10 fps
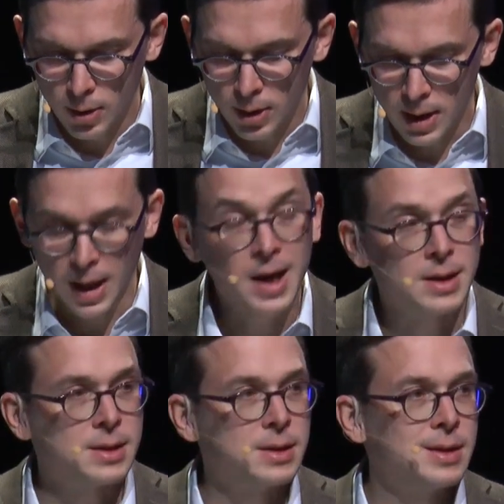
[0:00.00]

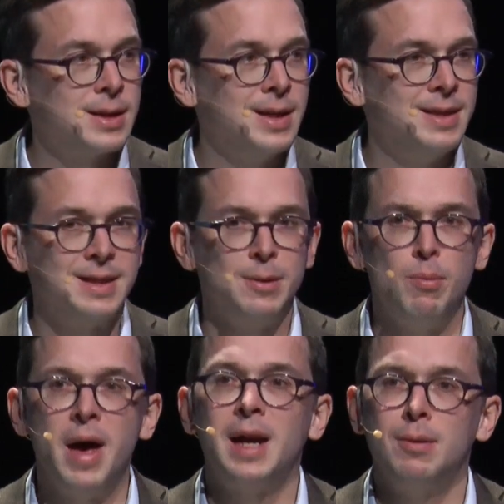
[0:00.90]
glass is a
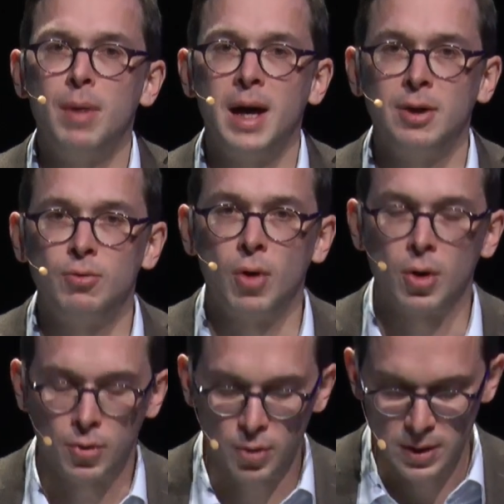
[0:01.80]
man-made
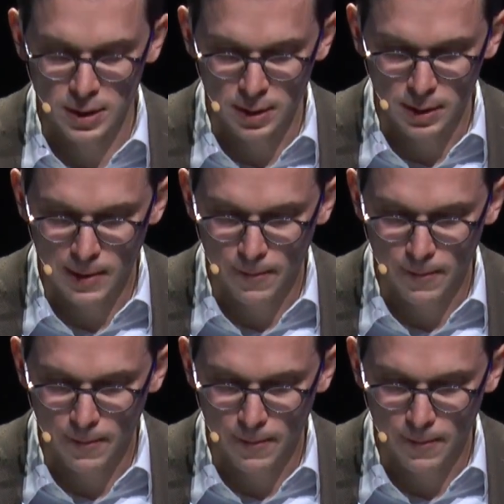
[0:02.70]
rock crystal